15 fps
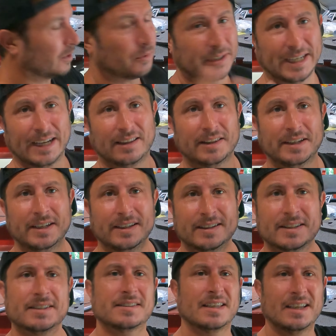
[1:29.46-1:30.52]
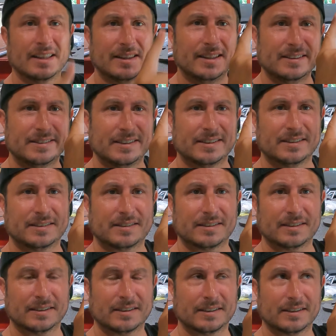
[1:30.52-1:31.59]
the reality is this
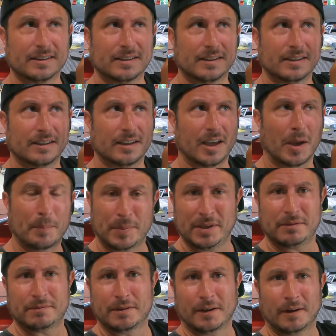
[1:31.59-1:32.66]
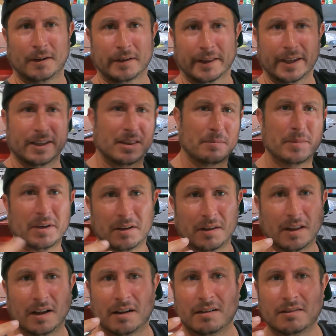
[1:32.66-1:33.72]
is a pitfall in the
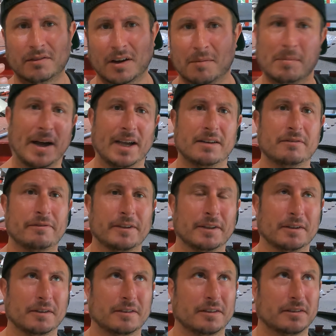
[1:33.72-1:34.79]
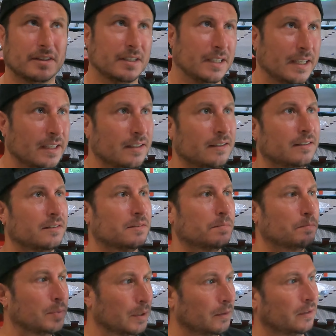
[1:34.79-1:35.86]
middle of a minefield that is
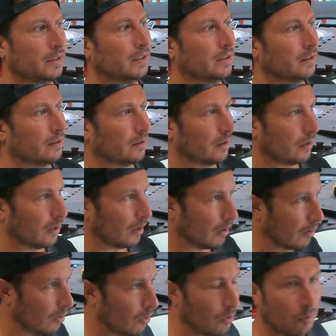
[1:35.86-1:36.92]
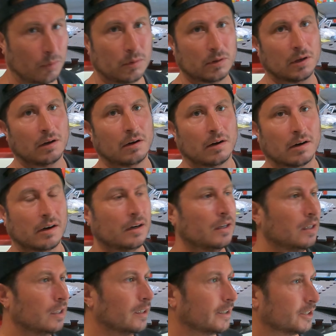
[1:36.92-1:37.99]
building a whole car,
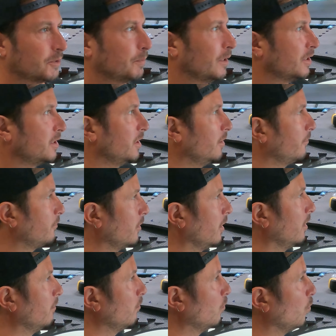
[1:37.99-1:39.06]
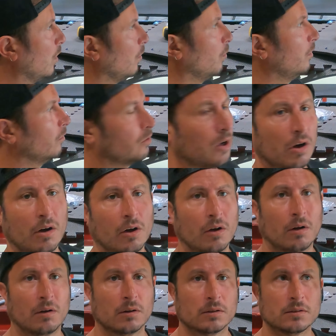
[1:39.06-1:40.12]
especially from what we'll
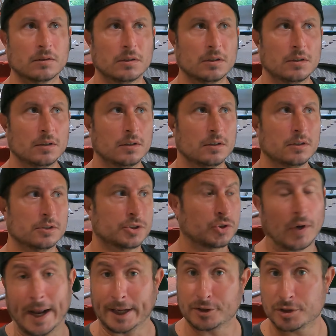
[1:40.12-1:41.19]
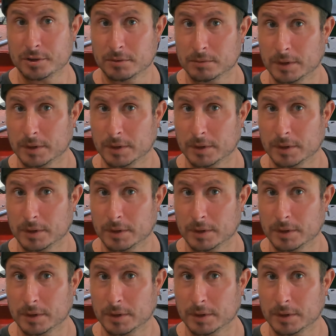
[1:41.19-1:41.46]
call scratch.